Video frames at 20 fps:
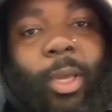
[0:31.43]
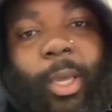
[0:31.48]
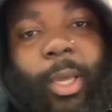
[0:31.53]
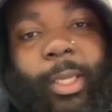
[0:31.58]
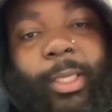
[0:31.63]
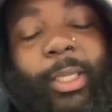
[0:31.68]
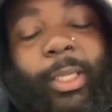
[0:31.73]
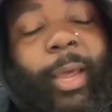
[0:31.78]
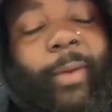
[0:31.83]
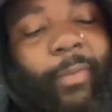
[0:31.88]

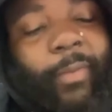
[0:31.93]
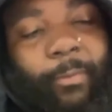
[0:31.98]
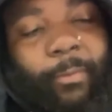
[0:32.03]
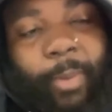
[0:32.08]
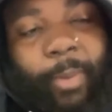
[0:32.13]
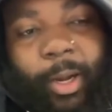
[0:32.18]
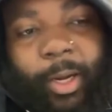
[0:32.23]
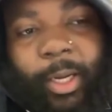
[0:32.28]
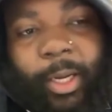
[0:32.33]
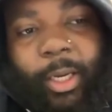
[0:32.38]
It's
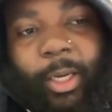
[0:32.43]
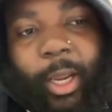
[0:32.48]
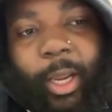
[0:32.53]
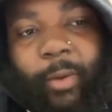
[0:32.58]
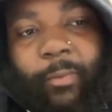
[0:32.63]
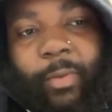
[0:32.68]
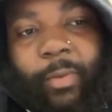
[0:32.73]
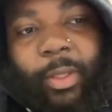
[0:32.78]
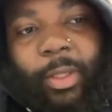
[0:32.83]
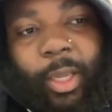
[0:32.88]
everybody and
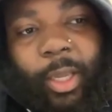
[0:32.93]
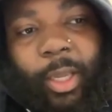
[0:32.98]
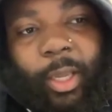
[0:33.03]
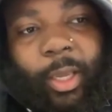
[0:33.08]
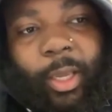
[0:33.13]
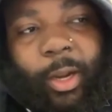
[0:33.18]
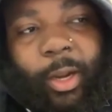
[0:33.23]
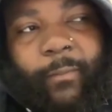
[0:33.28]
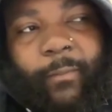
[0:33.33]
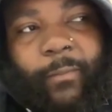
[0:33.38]

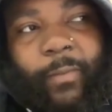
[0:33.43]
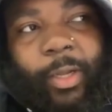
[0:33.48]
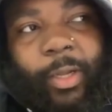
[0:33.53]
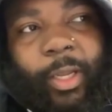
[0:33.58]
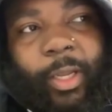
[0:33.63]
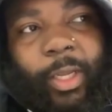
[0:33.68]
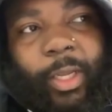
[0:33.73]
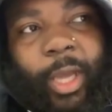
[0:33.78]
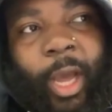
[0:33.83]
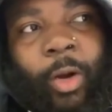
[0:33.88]
everything. And I feel
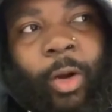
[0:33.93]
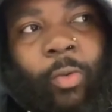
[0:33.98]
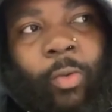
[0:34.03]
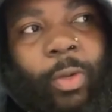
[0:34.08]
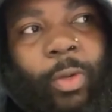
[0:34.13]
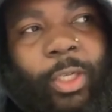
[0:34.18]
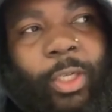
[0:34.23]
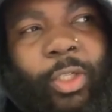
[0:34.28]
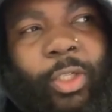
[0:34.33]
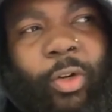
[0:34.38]
like y'all don't
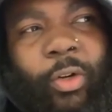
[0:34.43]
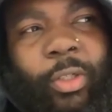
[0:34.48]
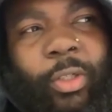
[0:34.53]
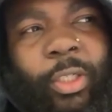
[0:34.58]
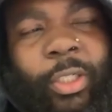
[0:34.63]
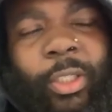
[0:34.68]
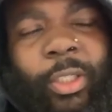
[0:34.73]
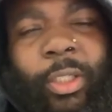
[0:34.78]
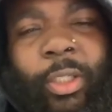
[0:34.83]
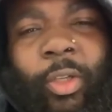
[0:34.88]
get y'all
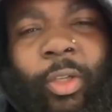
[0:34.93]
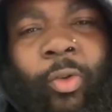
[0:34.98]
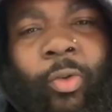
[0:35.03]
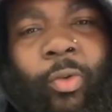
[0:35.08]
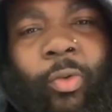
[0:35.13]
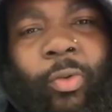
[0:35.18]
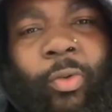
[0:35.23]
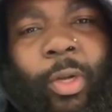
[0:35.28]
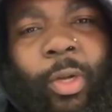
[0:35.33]
just due.